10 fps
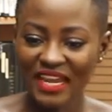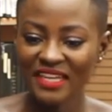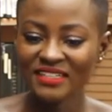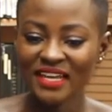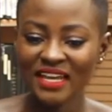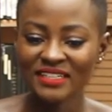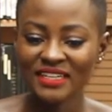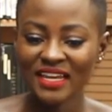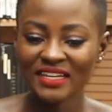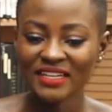and and
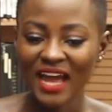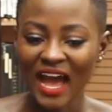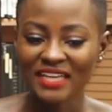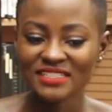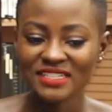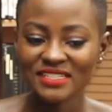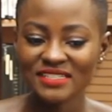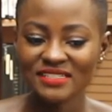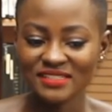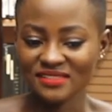and I
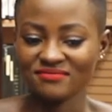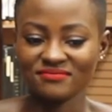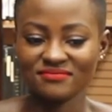just,